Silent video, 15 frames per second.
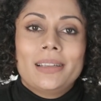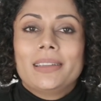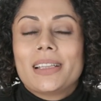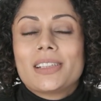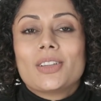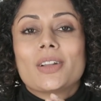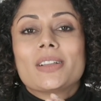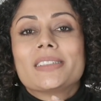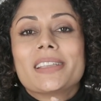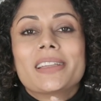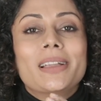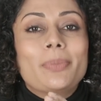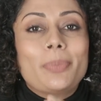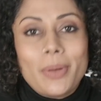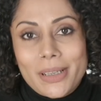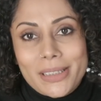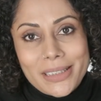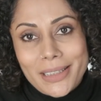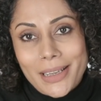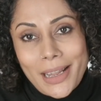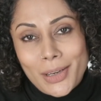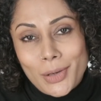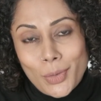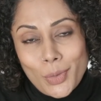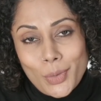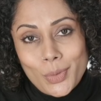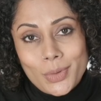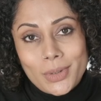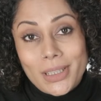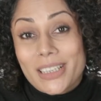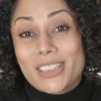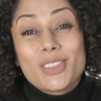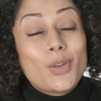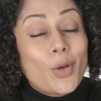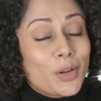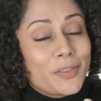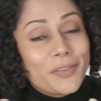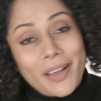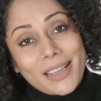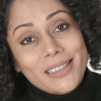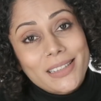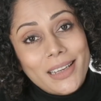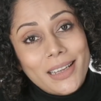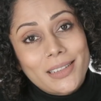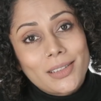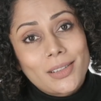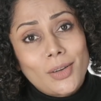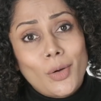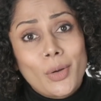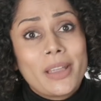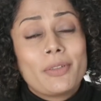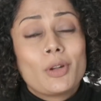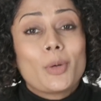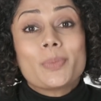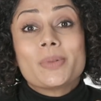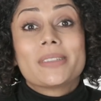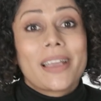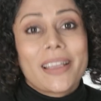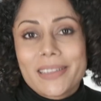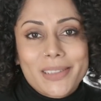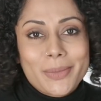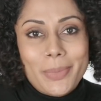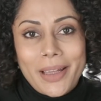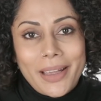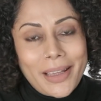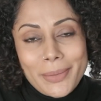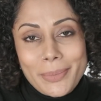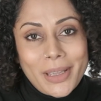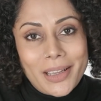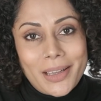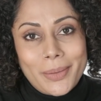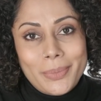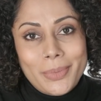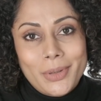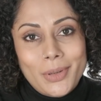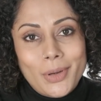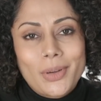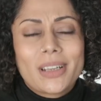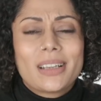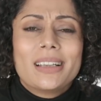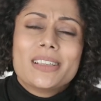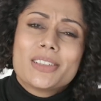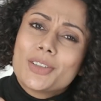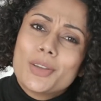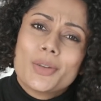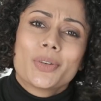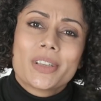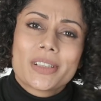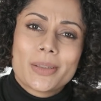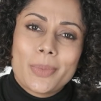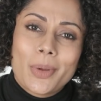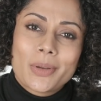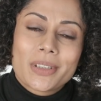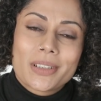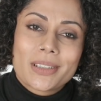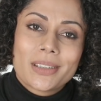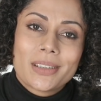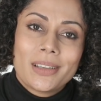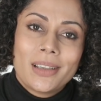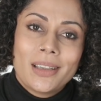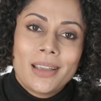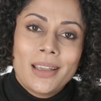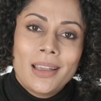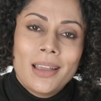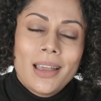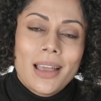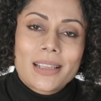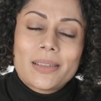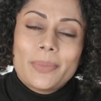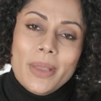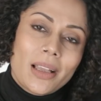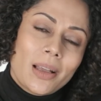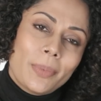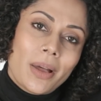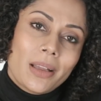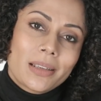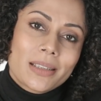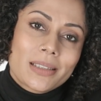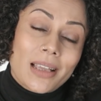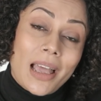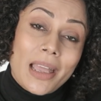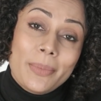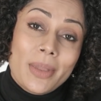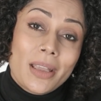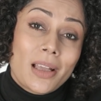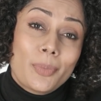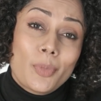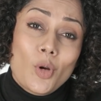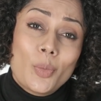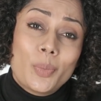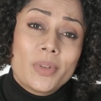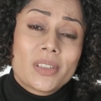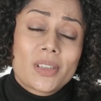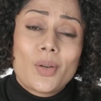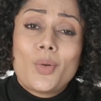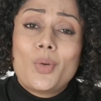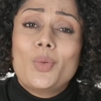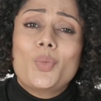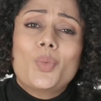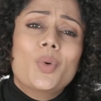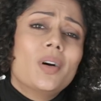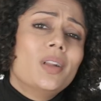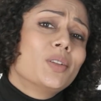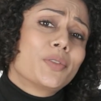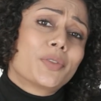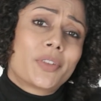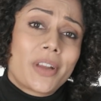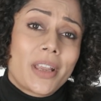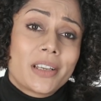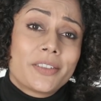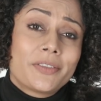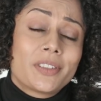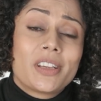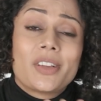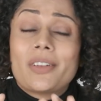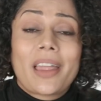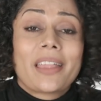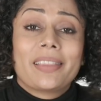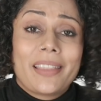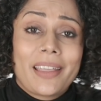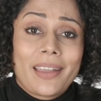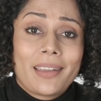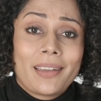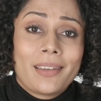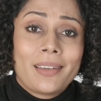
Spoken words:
There's not a single person that I know that is not fascinated or even obsessed by eye makeup, or at least curious about it. As a makeup artist, eye makeup opens a whole world of creativity right there.